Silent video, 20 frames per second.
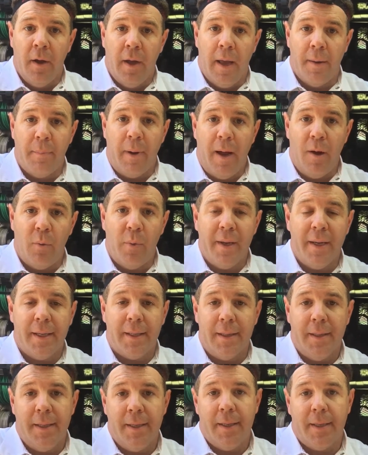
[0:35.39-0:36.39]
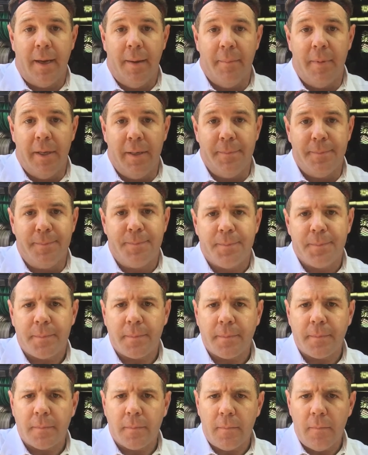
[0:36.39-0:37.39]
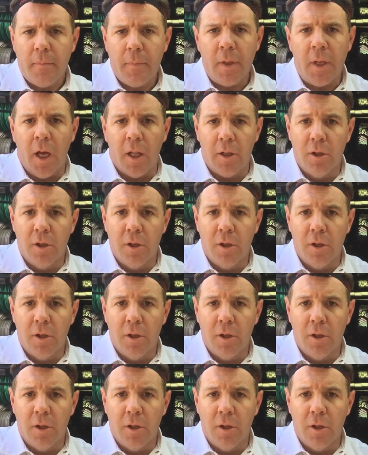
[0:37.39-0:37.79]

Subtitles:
And by a weak link, I mean a